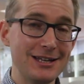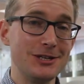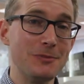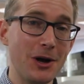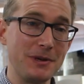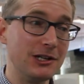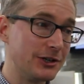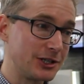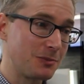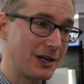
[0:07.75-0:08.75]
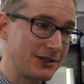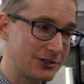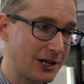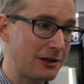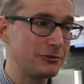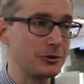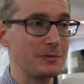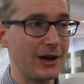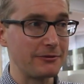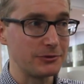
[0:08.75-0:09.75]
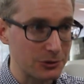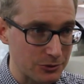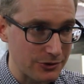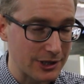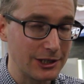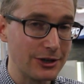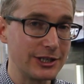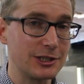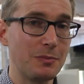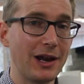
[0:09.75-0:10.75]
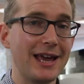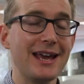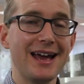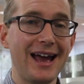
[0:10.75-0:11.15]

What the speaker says: You might be learning to play yourself, or you might have children that are learning to play,